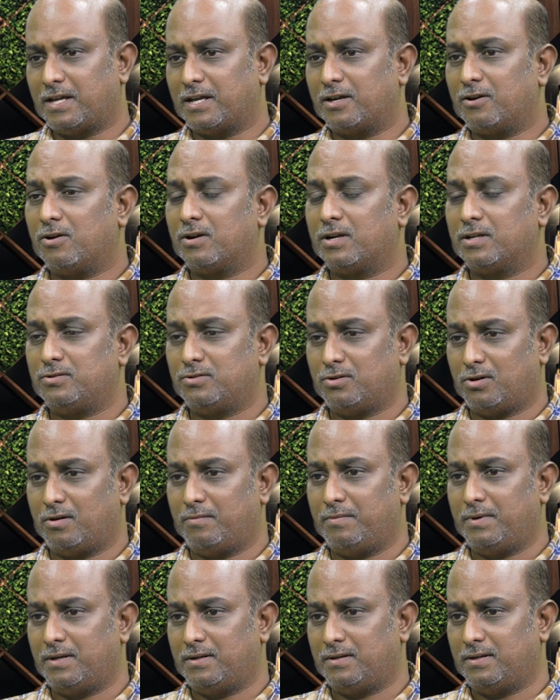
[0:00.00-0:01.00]
I got a
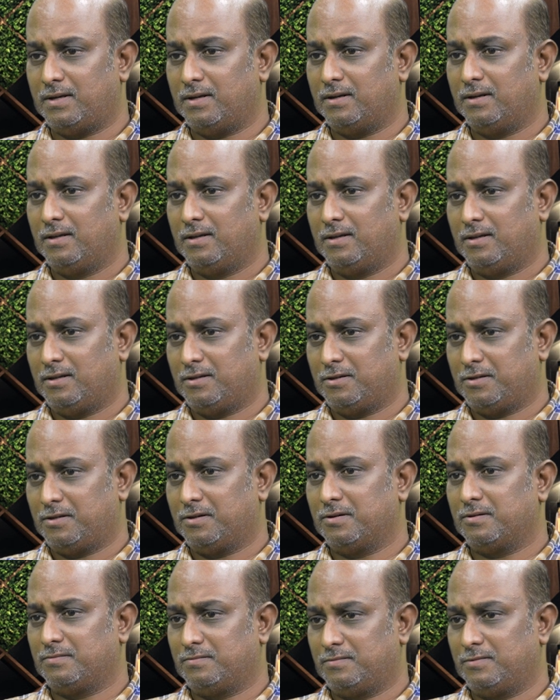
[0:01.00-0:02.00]
job in
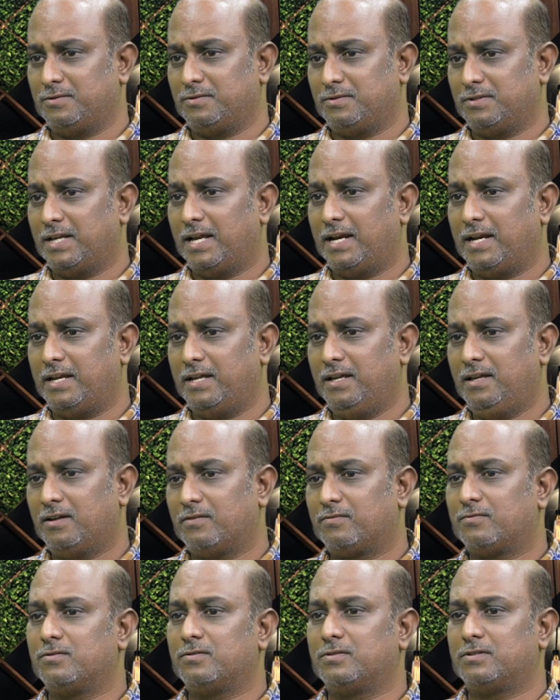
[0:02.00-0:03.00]
Delhi,
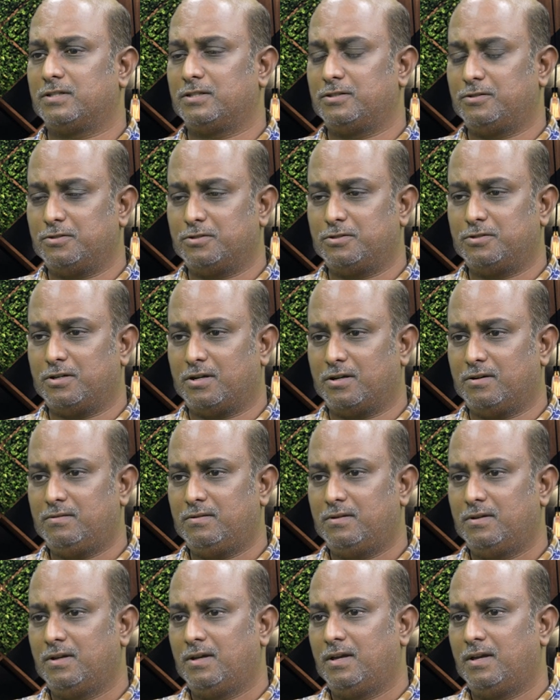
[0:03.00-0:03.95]
of course, in Gurgaon.